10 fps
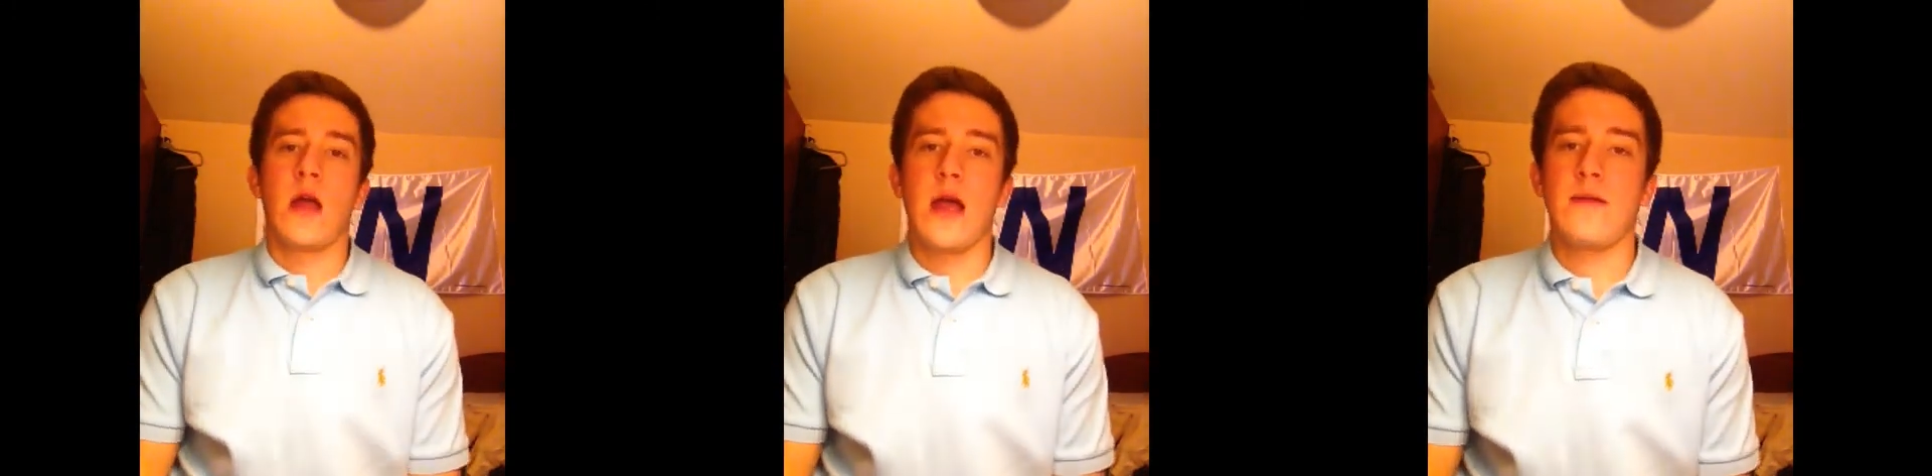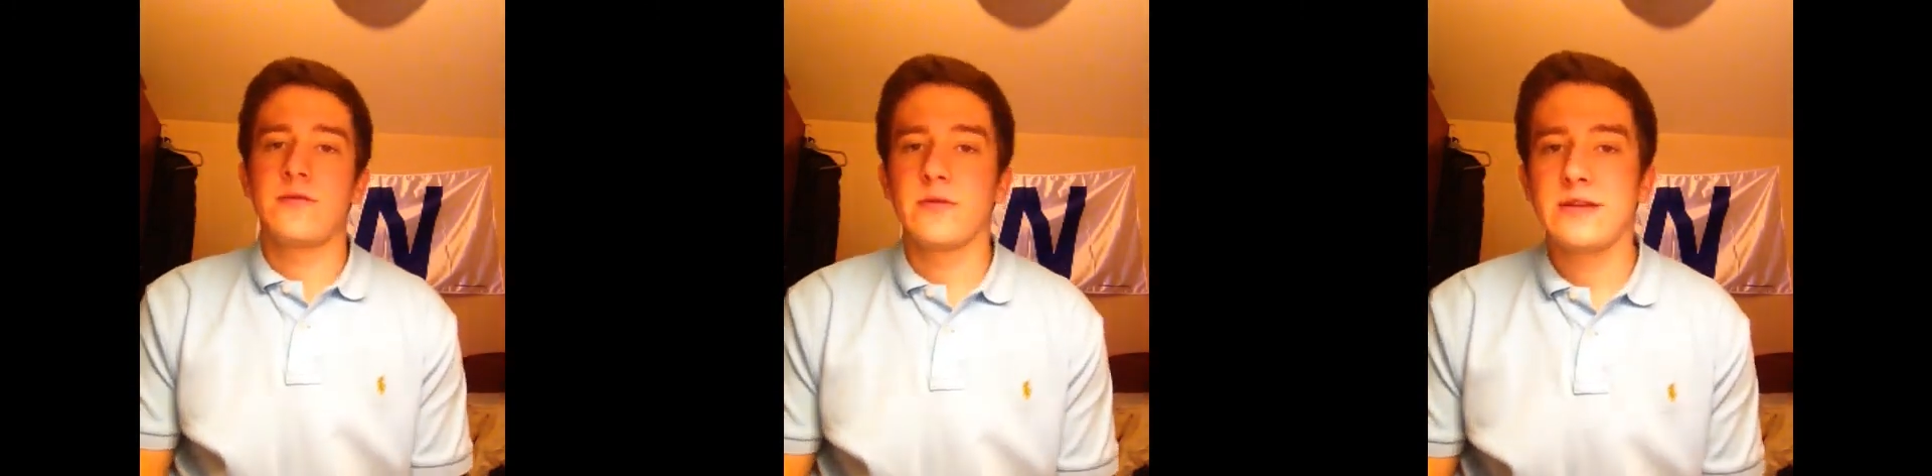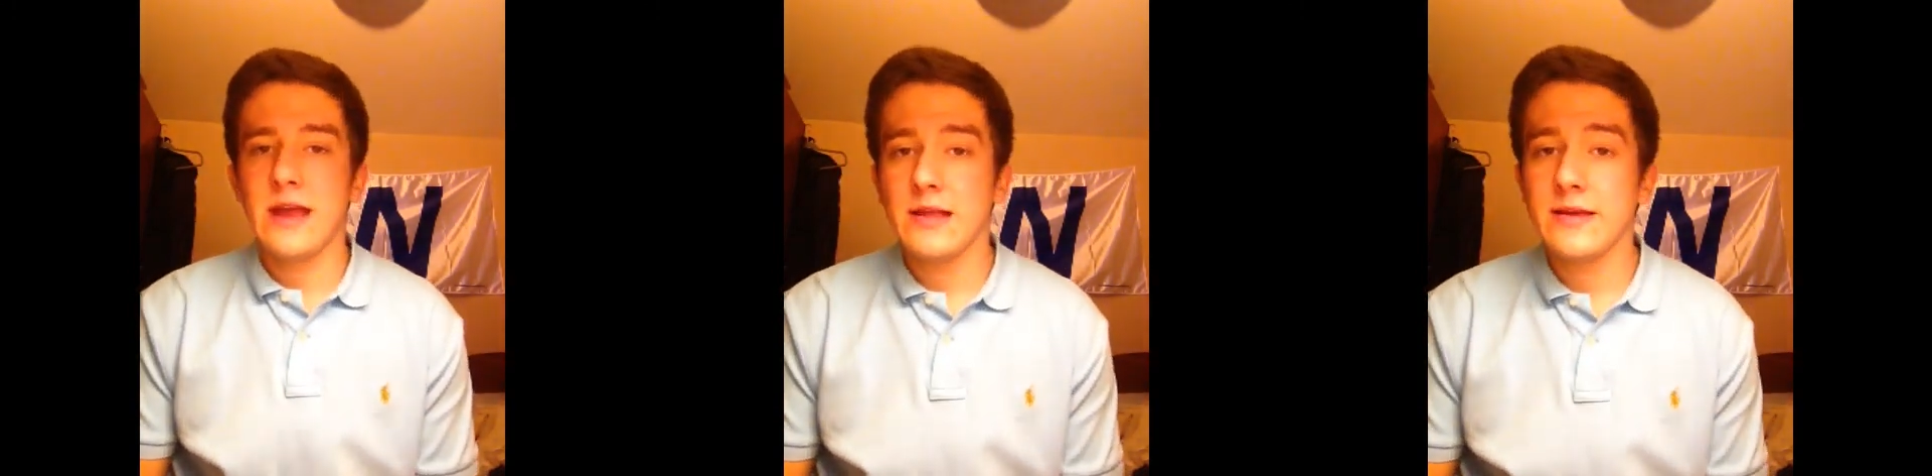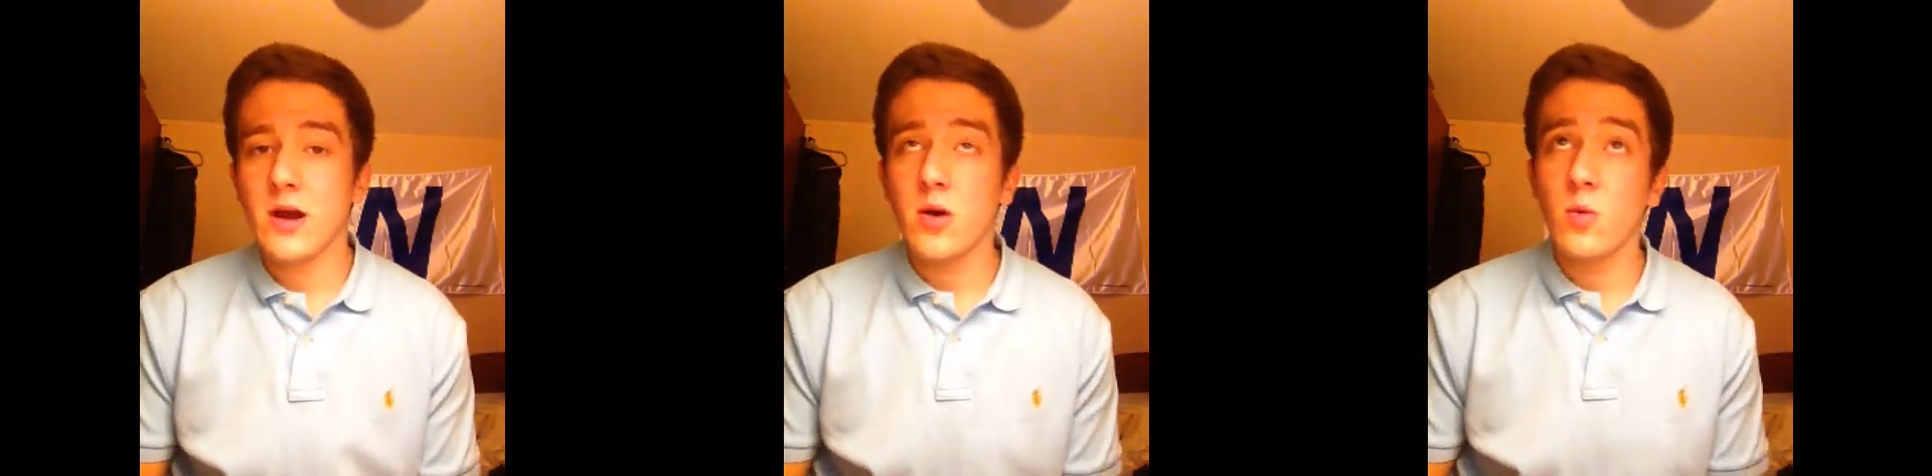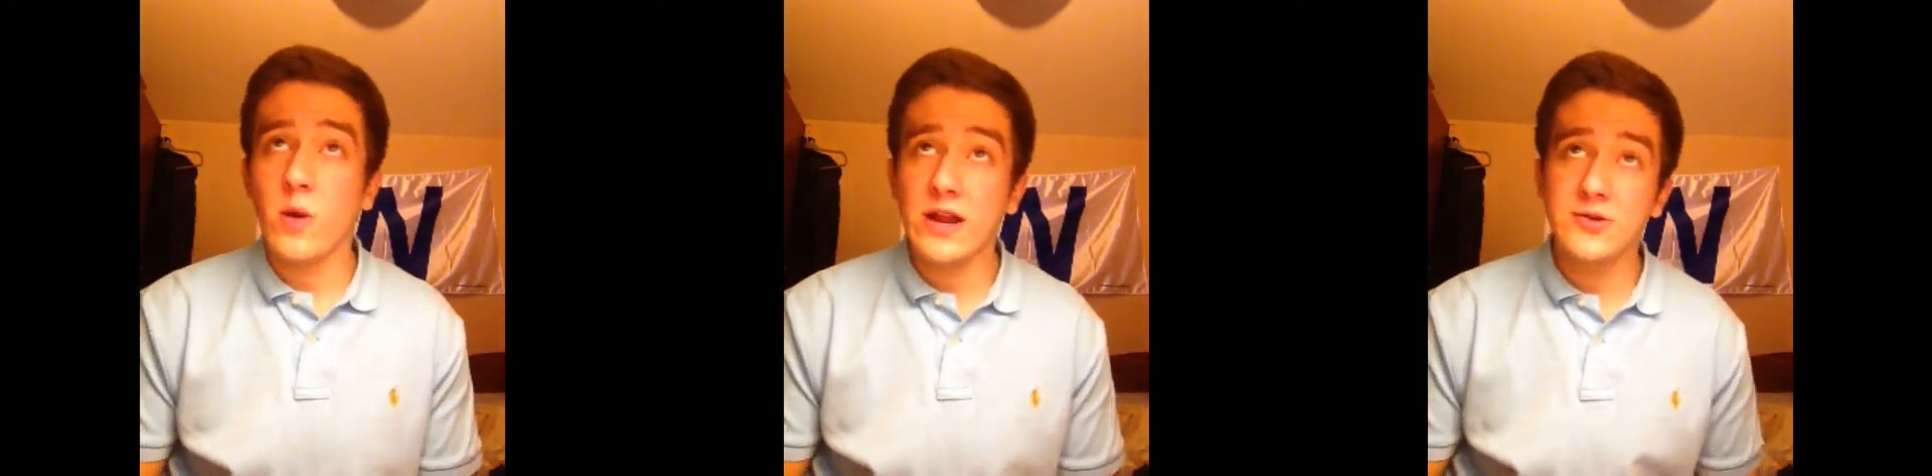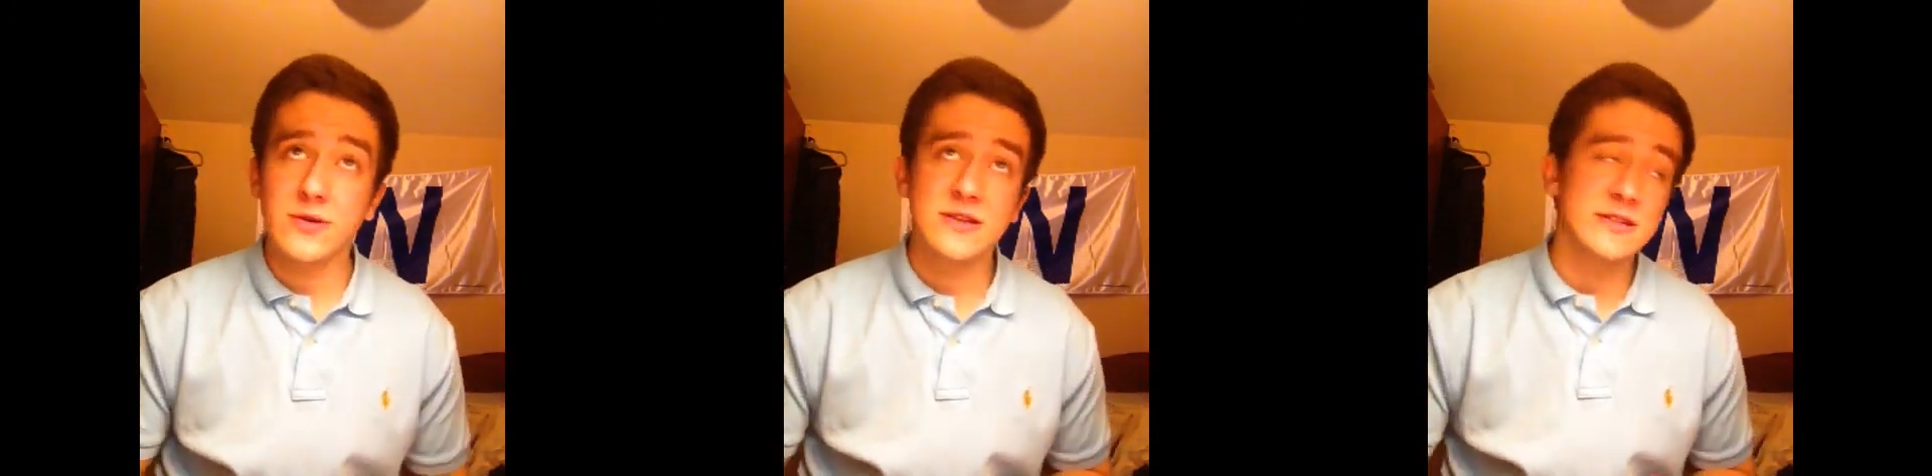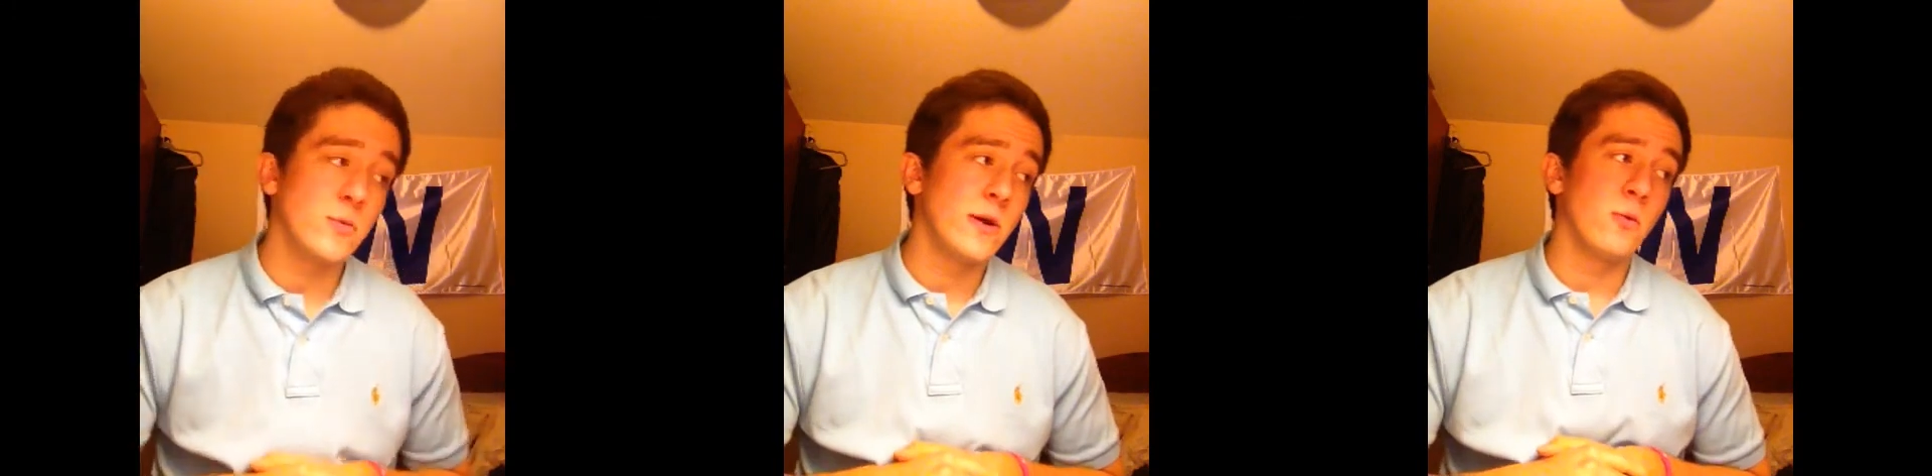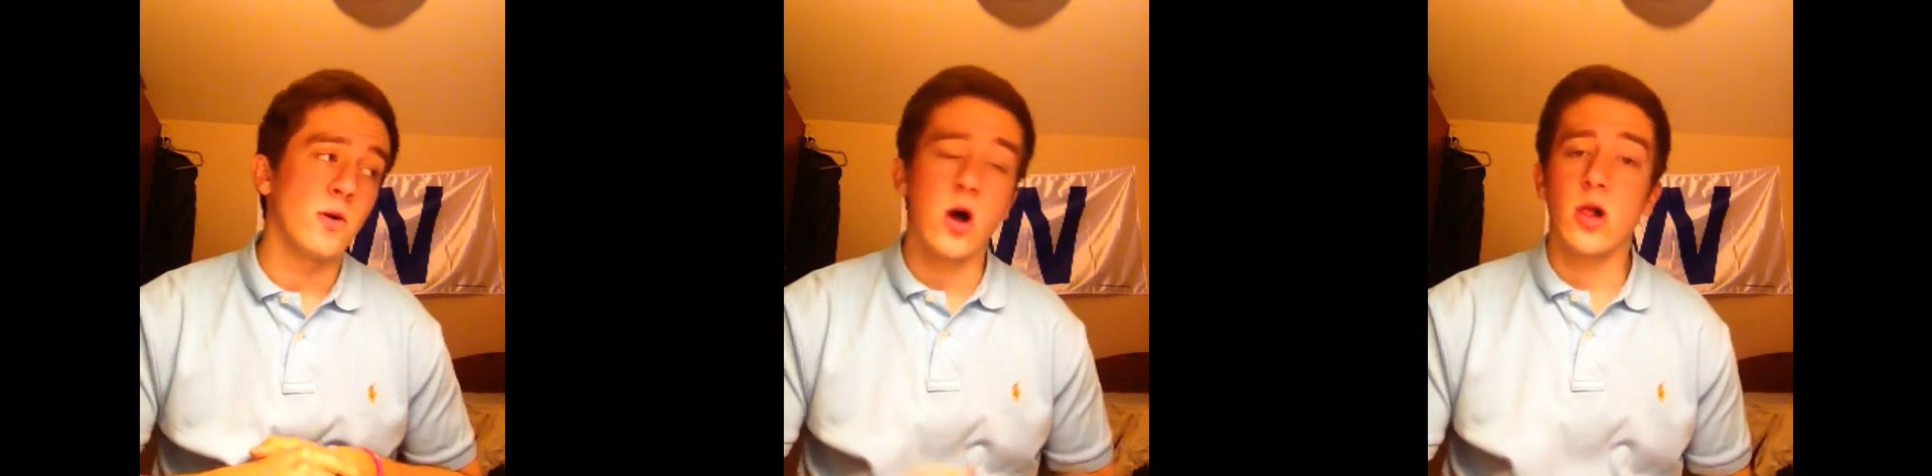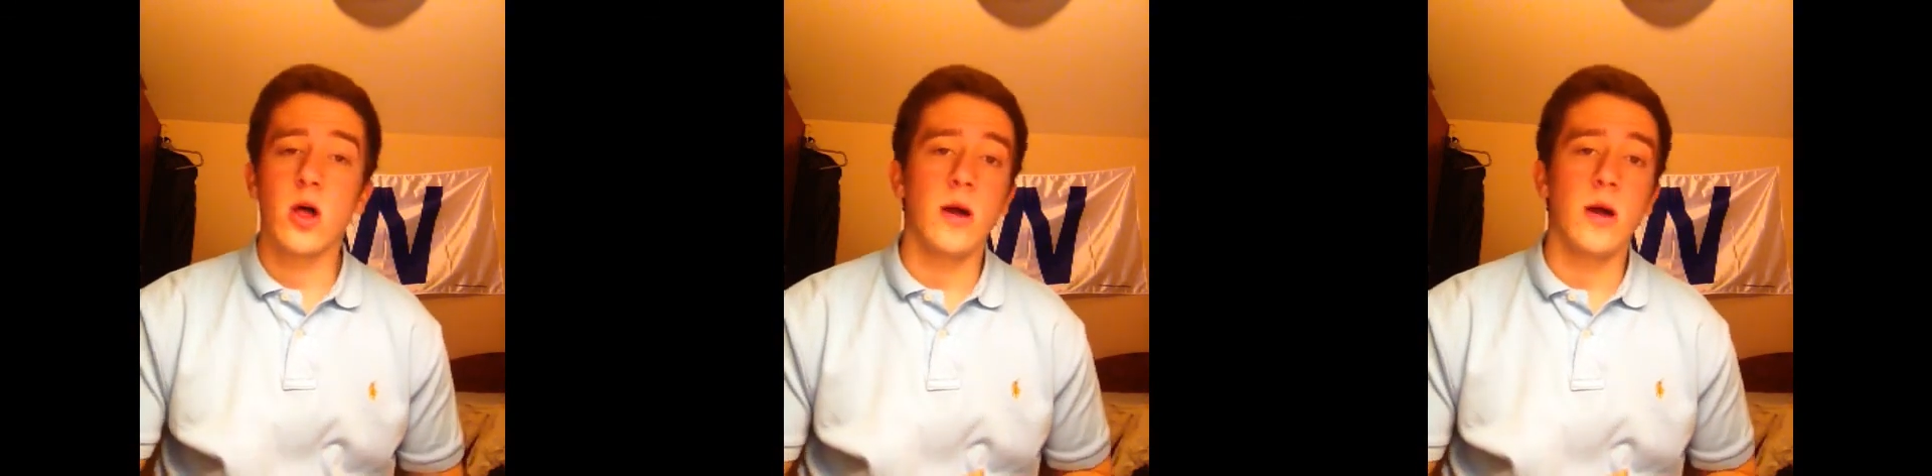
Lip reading: After telling our waitress that we were all